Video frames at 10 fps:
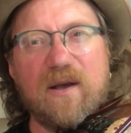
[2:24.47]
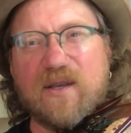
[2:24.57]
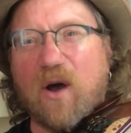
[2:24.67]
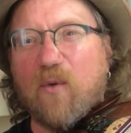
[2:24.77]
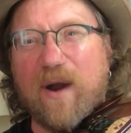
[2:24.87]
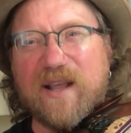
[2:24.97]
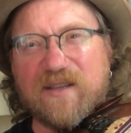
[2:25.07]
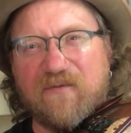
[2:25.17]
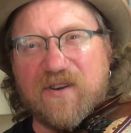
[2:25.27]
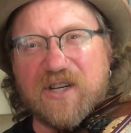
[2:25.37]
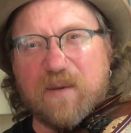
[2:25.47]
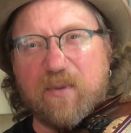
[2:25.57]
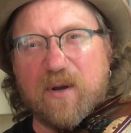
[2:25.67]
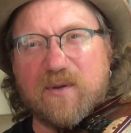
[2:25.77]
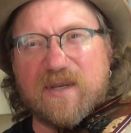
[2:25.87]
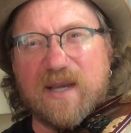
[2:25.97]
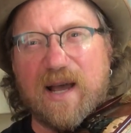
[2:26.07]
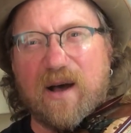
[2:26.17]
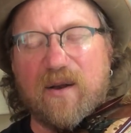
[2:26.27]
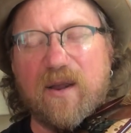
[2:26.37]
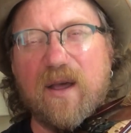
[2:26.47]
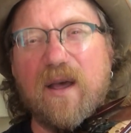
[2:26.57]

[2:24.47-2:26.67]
is already sufficient to produce sound.